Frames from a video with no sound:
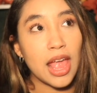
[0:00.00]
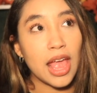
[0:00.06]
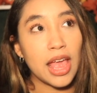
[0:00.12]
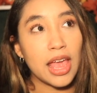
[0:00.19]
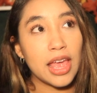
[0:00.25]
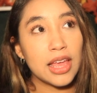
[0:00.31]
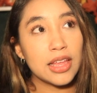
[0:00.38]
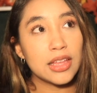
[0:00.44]

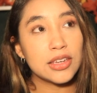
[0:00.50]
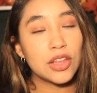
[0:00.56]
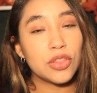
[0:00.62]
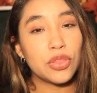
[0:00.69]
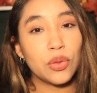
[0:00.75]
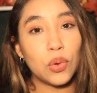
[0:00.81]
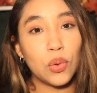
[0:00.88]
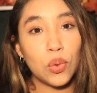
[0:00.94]
And
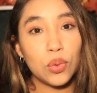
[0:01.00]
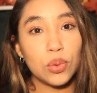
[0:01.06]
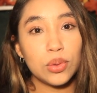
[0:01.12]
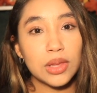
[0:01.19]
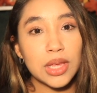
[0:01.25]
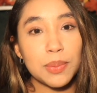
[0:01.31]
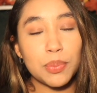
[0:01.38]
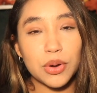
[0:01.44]
the
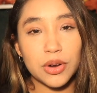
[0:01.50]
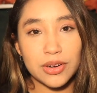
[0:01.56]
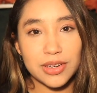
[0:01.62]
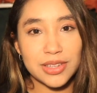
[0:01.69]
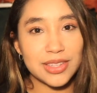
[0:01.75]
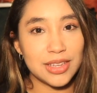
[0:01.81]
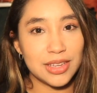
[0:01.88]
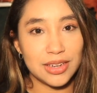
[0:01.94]
only
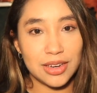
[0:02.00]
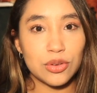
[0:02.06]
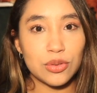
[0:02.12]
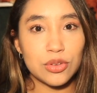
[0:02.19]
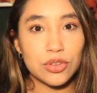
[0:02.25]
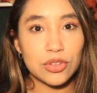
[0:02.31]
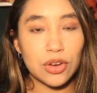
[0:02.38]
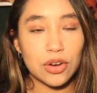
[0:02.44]
person
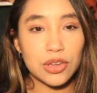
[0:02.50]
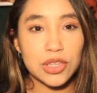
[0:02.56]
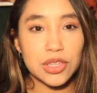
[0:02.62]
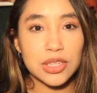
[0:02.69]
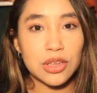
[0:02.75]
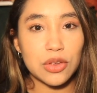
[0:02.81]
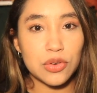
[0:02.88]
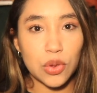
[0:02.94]
who
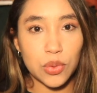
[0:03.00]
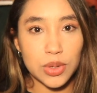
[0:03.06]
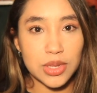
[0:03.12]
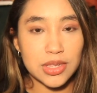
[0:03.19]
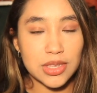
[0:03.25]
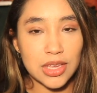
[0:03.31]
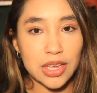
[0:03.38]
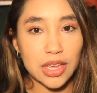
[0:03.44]
starts
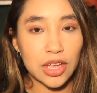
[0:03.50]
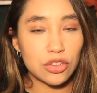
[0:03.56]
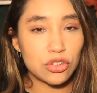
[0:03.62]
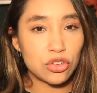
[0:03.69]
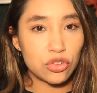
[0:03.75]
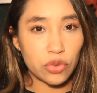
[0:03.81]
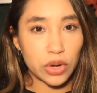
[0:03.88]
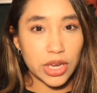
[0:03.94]
noticing
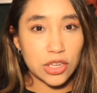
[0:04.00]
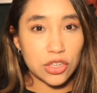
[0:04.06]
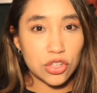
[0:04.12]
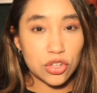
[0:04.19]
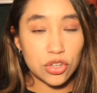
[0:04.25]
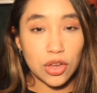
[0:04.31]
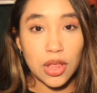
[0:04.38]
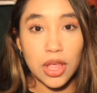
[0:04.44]

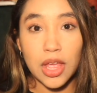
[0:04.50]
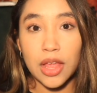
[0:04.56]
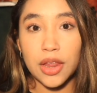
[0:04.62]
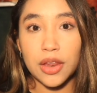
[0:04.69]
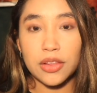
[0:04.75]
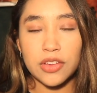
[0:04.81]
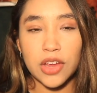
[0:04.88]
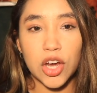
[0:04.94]
strange
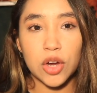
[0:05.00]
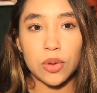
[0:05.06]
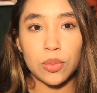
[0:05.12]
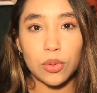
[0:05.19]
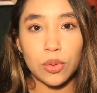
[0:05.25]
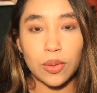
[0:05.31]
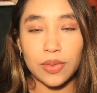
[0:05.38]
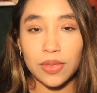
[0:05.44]
and
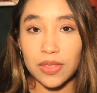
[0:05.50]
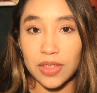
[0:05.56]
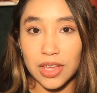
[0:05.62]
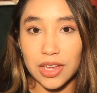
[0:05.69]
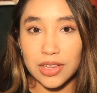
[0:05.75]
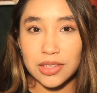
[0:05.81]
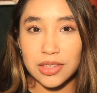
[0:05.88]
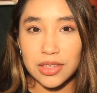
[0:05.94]
terrible
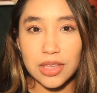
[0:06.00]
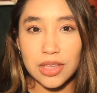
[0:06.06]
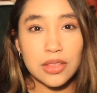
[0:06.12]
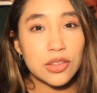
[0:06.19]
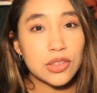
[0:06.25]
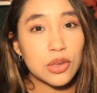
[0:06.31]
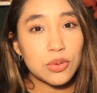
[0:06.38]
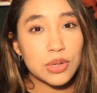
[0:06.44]
things in
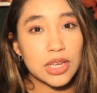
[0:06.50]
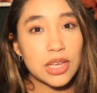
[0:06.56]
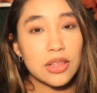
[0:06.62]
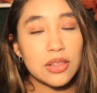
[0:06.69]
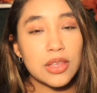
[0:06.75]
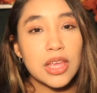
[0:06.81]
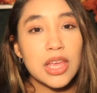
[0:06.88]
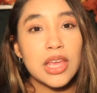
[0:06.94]
this
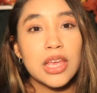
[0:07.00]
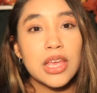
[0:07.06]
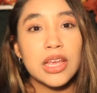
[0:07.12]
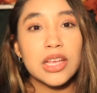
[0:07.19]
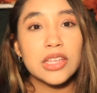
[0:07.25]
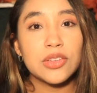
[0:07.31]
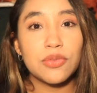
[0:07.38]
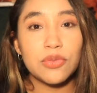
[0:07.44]
hotel
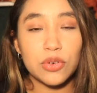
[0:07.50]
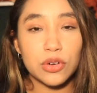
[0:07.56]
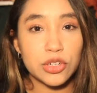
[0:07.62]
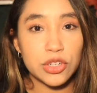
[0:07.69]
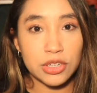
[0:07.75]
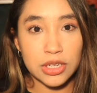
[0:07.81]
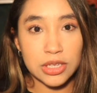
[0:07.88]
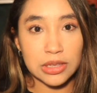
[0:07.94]
is
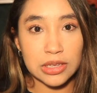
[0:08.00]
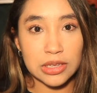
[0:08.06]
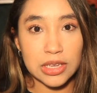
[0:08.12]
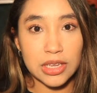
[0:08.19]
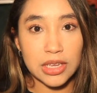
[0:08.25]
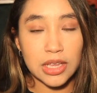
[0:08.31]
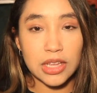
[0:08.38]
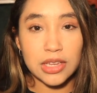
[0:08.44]

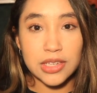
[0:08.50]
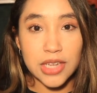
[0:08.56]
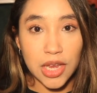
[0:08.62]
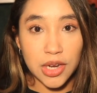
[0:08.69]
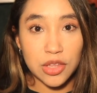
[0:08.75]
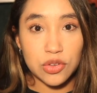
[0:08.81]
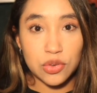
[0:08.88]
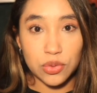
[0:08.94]
unfortunately
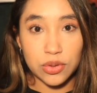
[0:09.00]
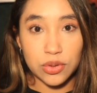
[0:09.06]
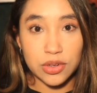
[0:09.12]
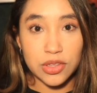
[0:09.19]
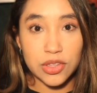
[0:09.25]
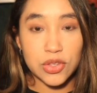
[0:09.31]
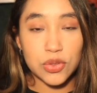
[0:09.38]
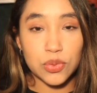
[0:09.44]
Danny
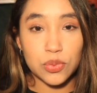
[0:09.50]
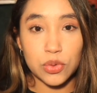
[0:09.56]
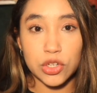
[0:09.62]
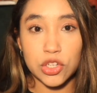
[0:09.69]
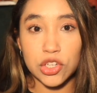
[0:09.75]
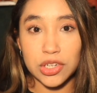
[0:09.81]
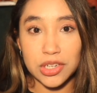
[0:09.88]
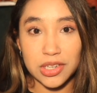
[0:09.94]
Torrance,
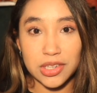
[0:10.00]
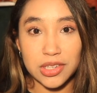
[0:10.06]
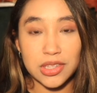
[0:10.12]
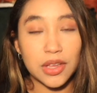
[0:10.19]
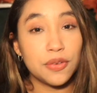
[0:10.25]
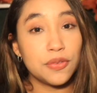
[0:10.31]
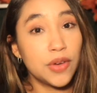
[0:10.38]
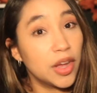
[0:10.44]
which
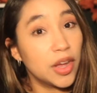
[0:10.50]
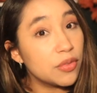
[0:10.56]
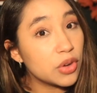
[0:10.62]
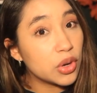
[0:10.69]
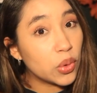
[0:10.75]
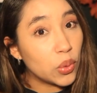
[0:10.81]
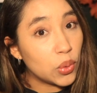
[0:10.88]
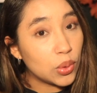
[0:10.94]
is a
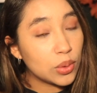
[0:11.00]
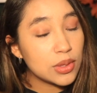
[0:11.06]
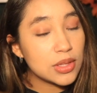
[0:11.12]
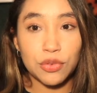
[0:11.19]
5-year-old.